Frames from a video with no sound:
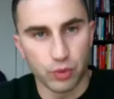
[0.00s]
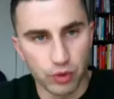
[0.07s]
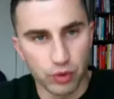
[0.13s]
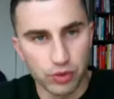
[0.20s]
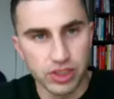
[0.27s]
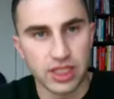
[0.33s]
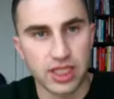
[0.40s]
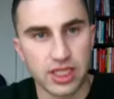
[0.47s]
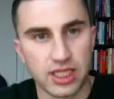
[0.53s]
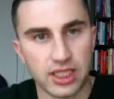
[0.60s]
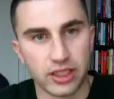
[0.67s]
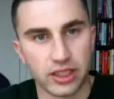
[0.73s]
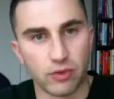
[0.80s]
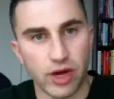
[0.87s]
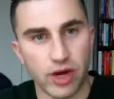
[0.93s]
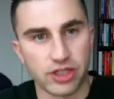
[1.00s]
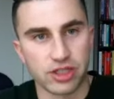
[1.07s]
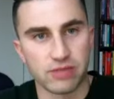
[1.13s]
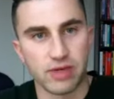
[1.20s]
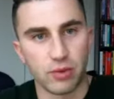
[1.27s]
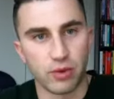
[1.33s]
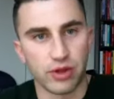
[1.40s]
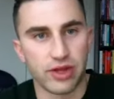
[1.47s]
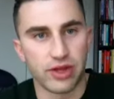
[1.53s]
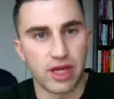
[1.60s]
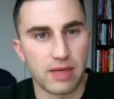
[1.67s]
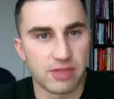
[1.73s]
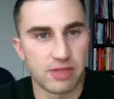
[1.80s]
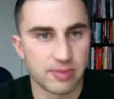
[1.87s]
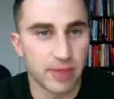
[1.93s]
routine and your regimen with
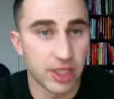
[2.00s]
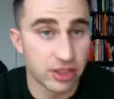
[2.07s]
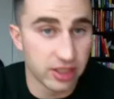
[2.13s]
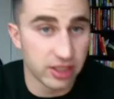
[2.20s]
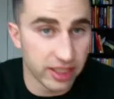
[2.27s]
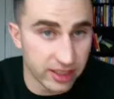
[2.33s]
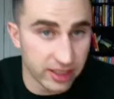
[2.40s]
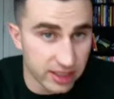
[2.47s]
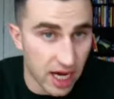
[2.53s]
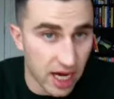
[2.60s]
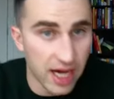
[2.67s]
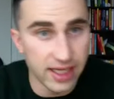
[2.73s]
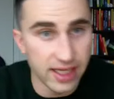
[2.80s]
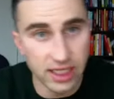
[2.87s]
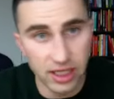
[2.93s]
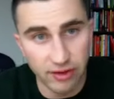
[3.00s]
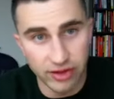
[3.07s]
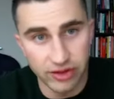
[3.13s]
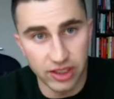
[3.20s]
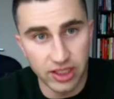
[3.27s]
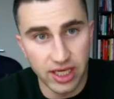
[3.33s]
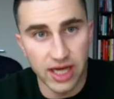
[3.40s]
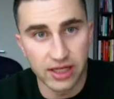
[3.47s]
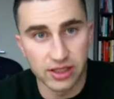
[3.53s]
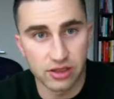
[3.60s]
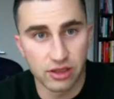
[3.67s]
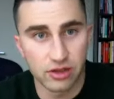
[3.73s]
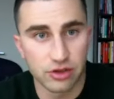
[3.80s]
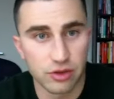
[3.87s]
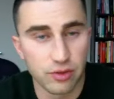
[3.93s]
him, especially like the diet and everything you had to
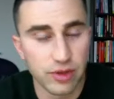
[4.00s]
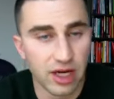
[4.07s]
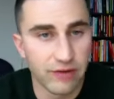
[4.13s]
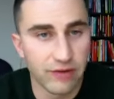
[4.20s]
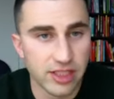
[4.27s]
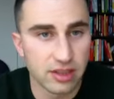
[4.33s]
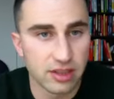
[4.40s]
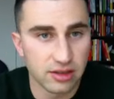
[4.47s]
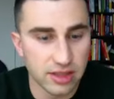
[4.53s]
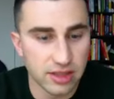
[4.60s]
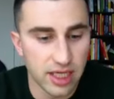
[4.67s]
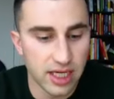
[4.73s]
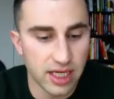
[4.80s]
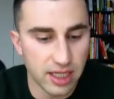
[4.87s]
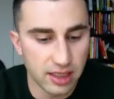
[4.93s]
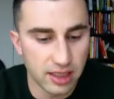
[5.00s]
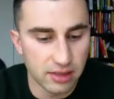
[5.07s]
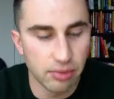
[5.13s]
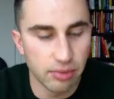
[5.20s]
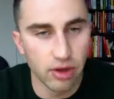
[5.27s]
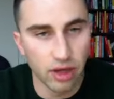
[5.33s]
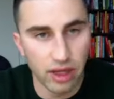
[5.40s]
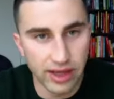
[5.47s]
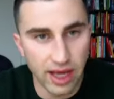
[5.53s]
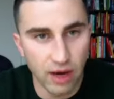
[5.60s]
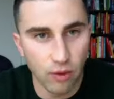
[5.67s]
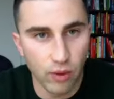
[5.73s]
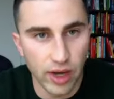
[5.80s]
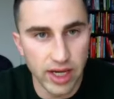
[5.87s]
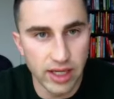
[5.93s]
start doing every single day to put on that
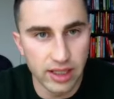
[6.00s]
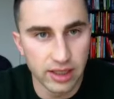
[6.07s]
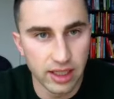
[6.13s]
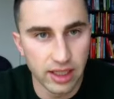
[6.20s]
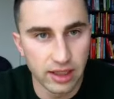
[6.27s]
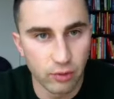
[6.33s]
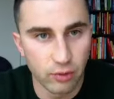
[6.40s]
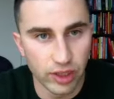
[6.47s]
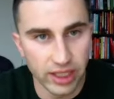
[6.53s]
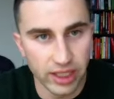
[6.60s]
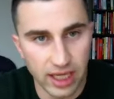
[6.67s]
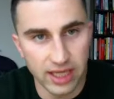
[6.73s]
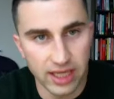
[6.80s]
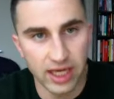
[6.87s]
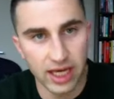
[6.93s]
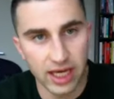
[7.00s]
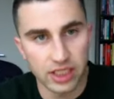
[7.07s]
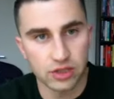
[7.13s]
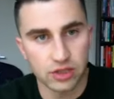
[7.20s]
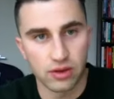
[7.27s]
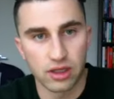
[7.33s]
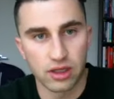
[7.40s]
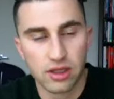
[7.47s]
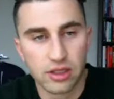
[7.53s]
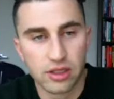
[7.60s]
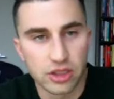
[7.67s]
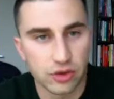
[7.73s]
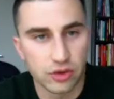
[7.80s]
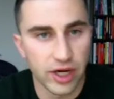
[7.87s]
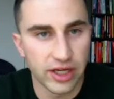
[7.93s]
weight and really gain that extra
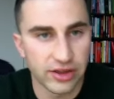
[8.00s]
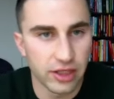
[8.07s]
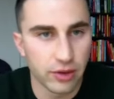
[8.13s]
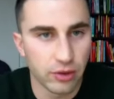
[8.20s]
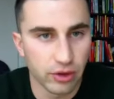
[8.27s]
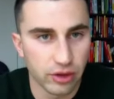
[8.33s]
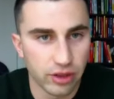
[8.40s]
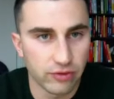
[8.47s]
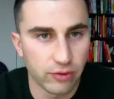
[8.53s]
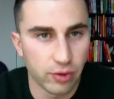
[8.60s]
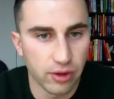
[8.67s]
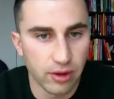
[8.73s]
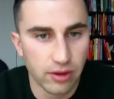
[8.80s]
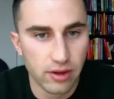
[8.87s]
strength that you were looking for?